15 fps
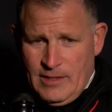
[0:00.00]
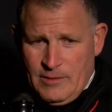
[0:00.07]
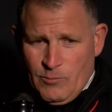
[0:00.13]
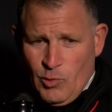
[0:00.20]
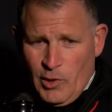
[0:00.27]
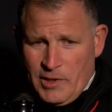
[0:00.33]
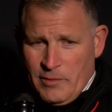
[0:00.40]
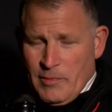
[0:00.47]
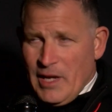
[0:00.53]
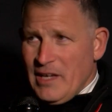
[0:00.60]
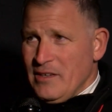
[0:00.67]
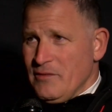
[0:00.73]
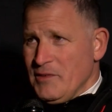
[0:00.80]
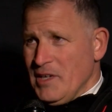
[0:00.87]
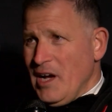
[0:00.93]
more
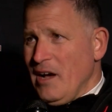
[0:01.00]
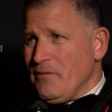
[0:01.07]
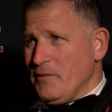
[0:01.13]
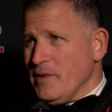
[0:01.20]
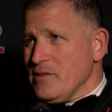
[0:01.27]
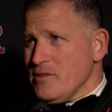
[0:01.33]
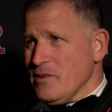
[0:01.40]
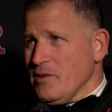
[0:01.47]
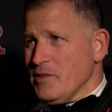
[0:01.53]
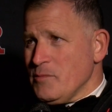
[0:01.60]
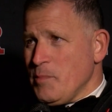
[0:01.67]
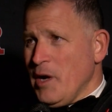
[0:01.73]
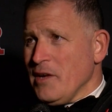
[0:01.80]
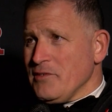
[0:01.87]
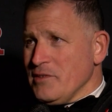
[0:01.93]
command of the offense. So it's
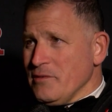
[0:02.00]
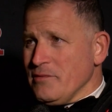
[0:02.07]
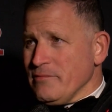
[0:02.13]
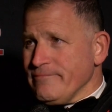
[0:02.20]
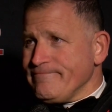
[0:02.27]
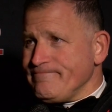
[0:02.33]
positive.